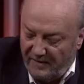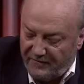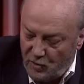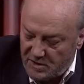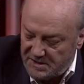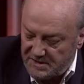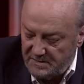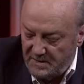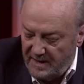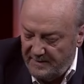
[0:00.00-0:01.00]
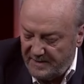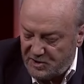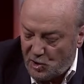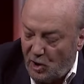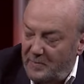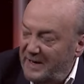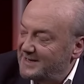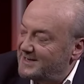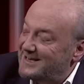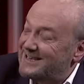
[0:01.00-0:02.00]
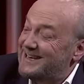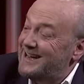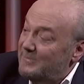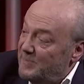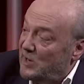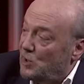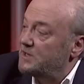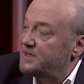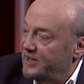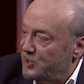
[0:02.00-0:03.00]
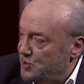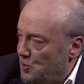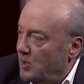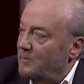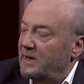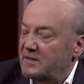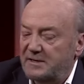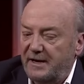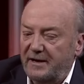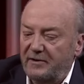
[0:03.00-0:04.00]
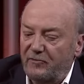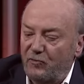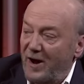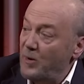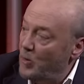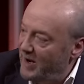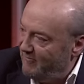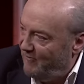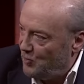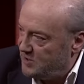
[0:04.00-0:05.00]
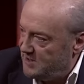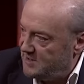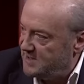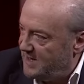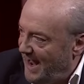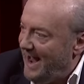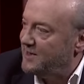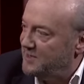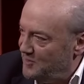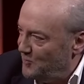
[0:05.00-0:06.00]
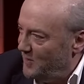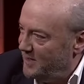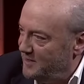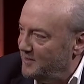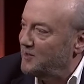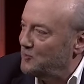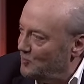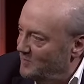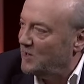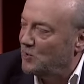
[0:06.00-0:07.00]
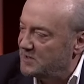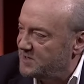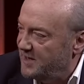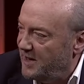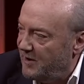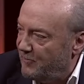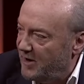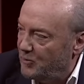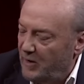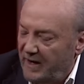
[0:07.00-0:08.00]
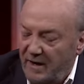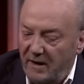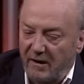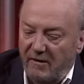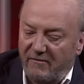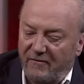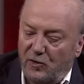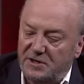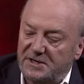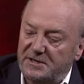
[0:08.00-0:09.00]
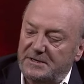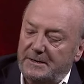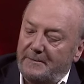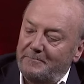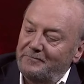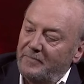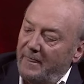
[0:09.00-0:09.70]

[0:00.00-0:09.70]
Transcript: Of course, scorpions sting because they're scorpions, and right-wing forces act in the way that they do because they are right-wing forces.